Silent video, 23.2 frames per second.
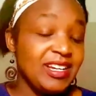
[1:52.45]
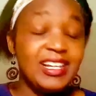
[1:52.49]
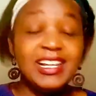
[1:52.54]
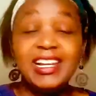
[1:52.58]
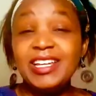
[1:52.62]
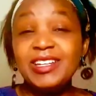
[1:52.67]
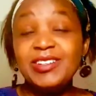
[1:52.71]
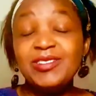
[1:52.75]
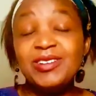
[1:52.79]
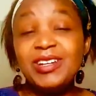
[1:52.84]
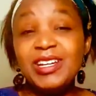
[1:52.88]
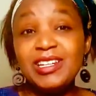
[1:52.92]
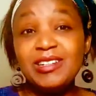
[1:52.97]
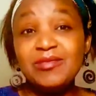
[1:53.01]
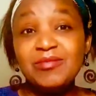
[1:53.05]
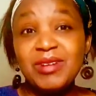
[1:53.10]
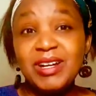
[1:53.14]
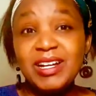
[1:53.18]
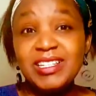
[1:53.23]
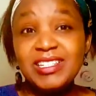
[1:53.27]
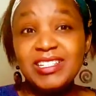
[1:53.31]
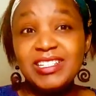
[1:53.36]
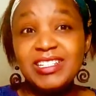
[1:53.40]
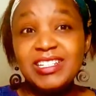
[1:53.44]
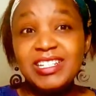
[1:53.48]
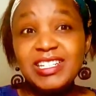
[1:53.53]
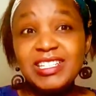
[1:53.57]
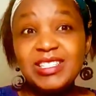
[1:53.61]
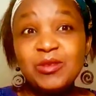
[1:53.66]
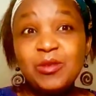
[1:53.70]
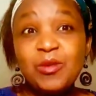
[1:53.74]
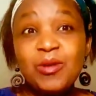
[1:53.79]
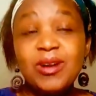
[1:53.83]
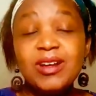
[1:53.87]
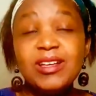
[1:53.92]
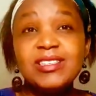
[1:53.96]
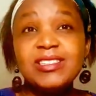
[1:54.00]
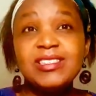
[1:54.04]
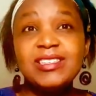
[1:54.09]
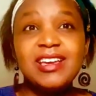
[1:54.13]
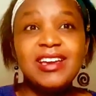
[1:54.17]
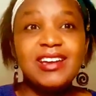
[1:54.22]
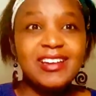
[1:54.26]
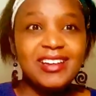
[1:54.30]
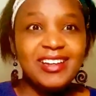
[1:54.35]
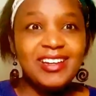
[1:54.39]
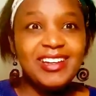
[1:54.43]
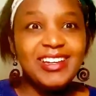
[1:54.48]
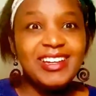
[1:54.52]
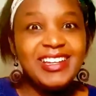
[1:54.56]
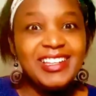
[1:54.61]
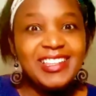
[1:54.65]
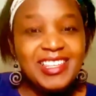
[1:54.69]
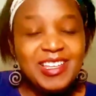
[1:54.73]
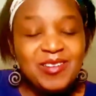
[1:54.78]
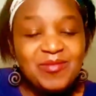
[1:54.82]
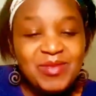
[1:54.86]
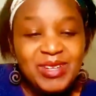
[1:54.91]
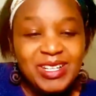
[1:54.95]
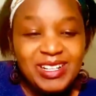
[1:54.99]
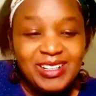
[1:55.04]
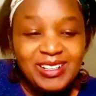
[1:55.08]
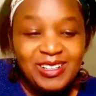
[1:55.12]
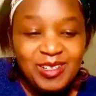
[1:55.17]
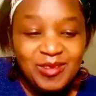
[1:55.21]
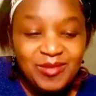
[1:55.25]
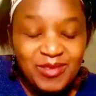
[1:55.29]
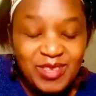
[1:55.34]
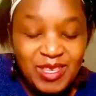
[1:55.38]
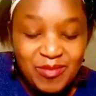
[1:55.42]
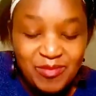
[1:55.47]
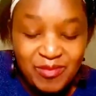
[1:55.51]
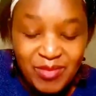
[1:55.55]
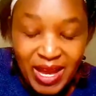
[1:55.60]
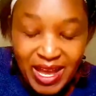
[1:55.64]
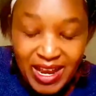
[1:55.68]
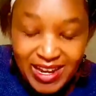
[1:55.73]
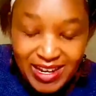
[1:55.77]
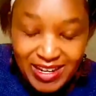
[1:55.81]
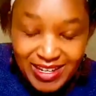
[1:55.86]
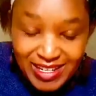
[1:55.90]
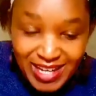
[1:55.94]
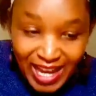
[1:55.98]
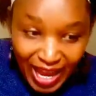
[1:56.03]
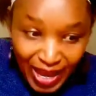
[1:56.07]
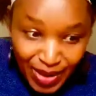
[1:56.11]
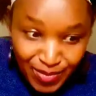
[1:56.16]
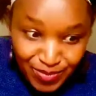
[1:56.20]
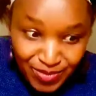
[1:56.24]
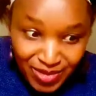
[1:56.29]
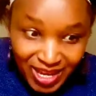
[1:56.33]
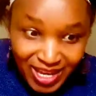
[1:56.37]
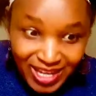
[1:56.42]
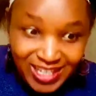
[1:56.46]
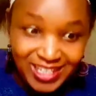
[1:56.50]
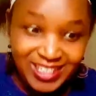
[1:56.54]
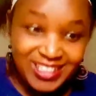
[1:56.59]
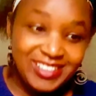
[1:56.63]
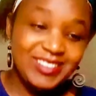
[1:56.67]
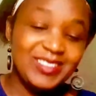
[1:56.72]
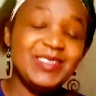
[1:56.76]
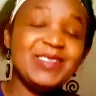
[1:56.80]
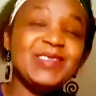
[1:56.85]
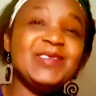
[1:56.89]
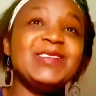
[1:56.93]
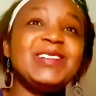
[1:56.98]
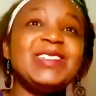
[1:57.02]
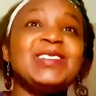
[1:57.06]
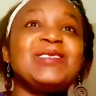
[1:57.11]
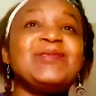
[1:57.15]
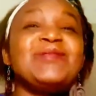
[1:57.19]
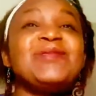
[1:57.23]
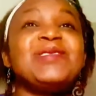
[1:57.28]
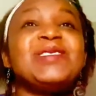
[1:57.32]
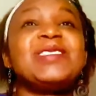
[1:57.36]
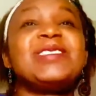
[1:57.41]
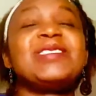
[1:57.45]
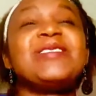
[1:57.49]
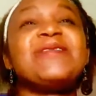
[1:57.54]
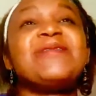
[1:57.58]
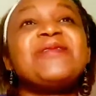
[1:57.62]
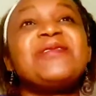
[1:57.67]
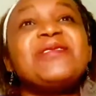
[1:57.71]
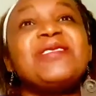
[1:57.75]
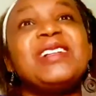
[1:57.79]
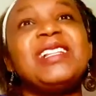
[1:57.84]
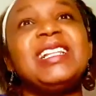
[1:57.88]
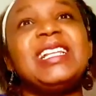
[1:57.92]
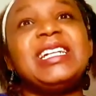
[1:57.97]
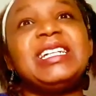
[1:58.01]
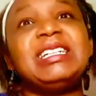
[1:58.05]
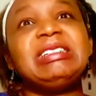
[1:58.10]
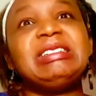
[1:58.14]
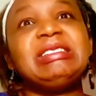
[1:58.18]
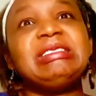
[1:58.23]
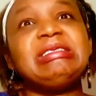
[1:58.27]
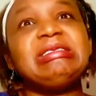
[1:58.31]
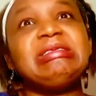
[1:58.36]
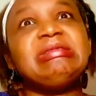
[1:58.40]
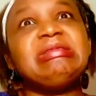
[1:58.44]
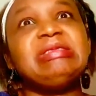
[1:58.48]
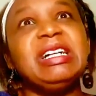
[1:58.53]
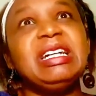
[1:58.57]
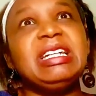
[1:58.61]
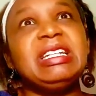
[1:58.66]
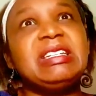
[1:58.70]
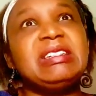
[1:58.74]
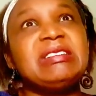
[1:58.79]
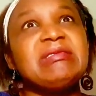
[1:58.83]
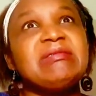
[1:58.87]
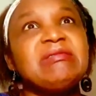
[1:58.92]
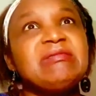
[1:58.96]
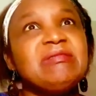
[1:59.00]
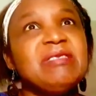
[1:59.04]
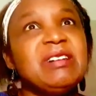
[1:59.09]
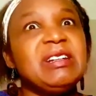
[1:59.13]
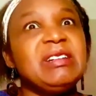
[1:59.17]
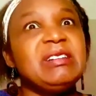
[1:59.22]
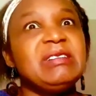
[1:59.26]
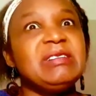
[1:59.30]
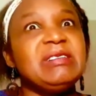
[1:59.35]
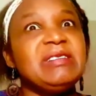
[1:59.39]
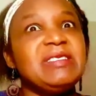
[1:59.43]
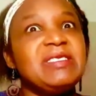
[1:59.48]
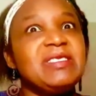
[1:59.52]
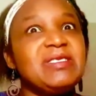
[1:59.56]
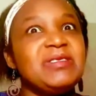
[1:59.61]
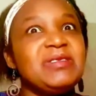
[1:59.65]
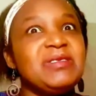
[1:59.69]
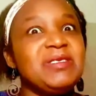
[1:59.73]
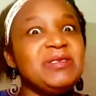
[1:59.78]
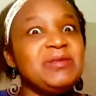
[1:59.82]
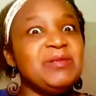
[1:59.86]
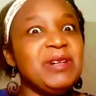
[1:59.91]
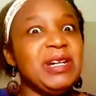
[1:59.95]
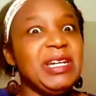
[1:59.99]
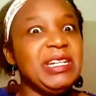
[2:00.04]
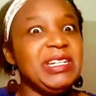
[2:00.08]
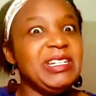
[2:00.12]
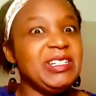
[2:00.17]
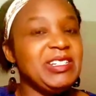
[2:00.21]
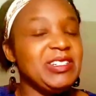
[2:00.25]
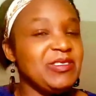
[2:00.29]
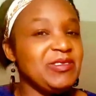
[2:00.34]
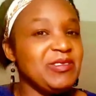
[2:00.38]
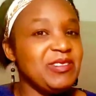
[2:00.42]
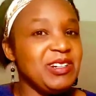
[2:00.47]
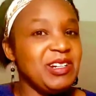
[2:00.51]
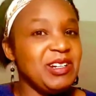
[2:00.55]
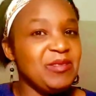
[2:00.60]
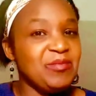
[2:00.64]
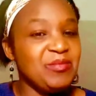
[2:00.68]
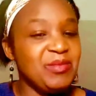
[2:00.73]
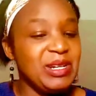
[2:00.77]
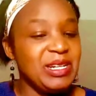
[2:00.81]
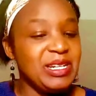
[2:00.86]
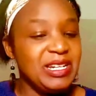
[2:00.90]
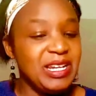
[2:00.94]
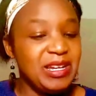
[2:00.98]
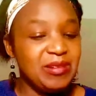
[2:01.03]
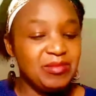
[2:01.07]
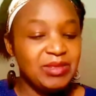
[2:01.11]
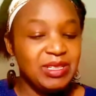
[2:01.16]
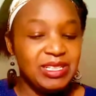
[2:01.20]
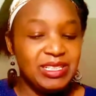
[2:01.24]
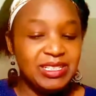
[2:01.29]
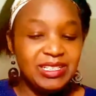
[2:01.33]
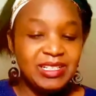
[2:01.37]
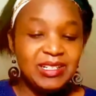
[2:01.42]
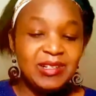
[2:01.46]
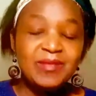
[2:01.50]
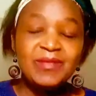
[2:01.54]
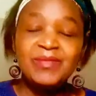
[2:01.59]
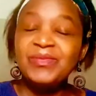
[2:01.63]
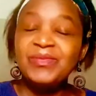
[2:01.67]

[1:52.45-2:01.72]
Like you can imagine, it was in the middle of the pandemic, which most of you are like, why should one go through a wedding during a pandemic?